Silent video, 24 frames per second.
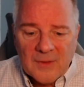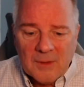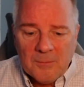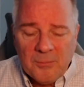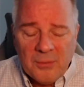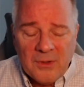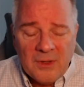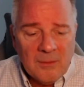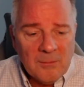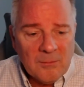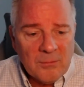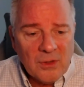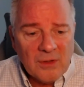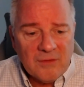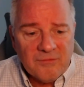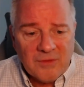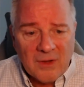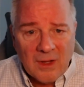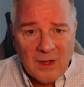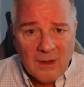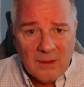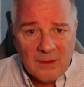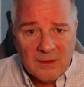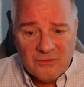PM Book of
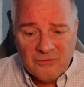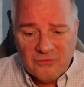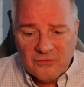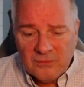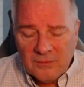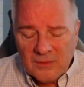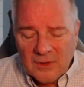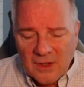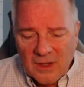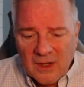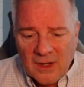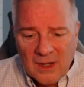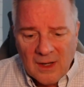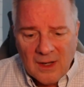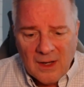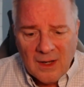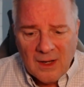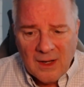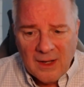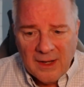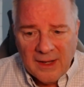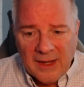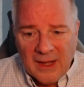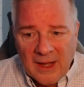Knowledge.
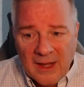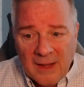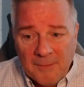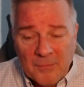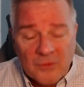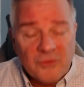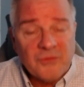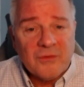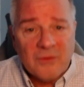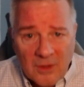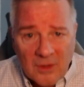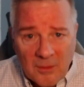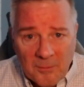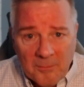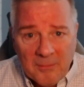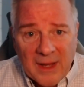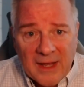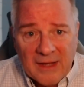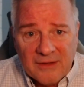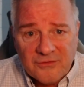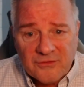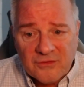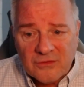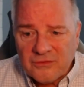I'm a Scrum
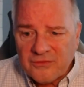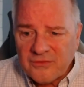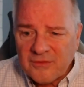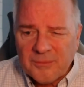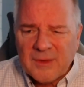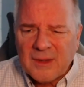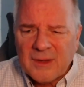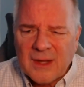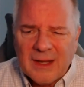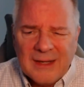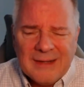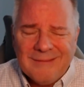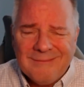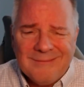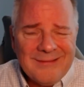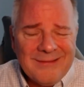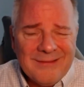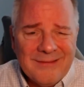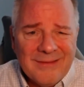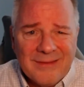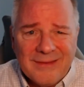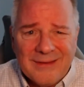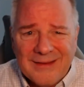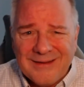Master, something I
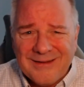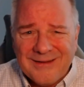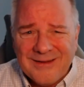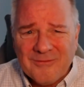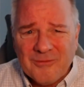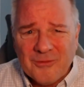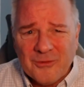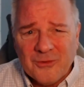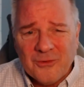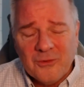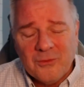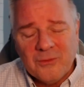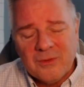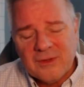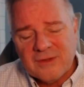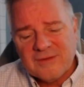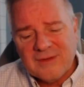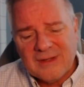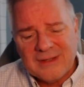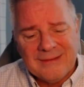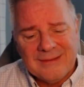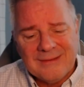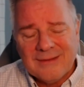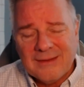didn't think I'd ever do because
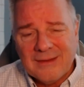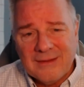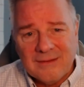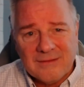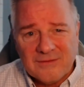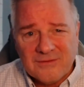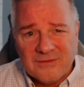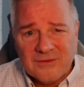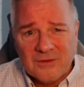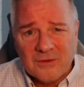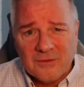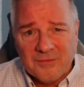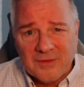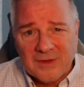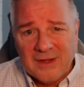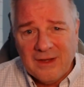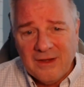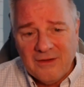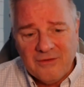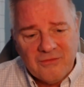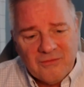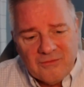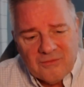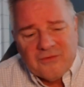I didn't think the
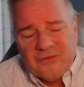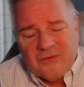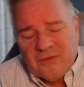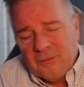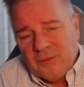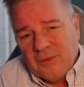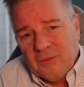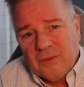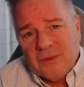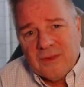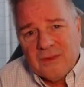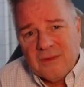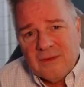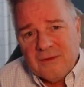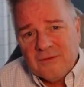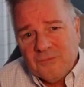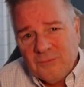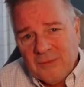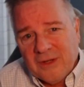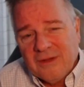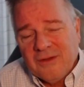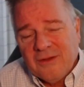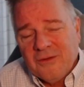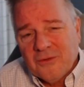certification for some of as
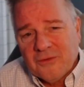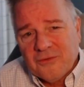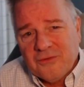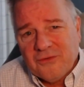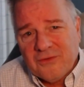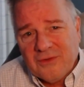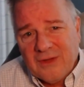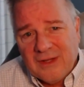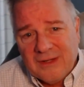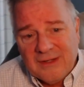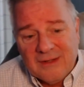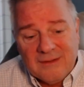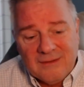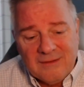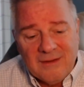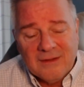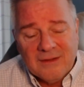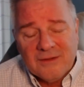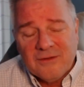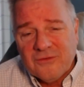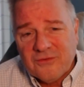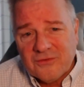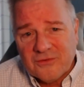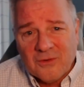many years as I'd
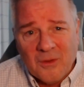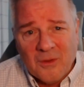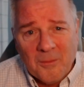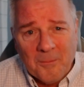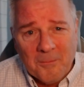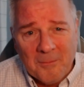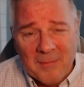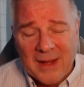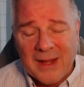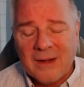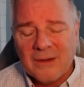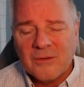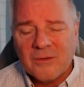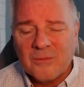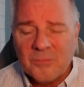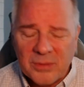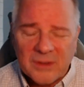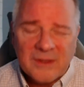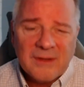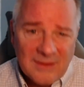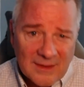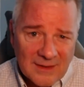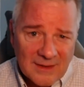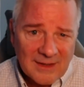done Scrum mattered, but
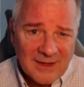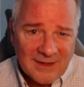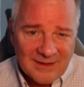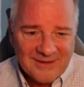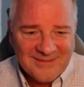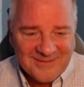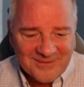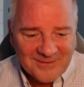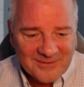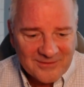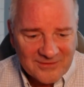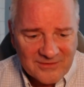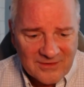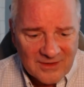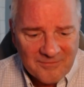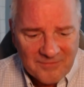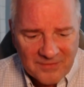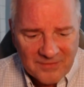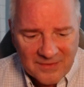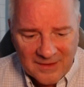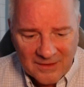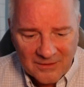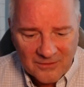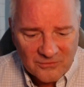it did. I learned
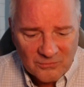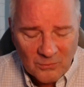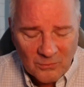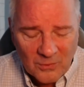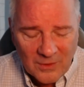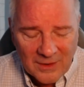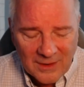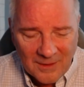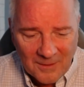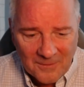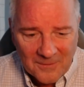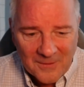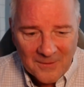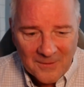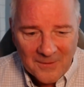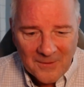stuff there as well.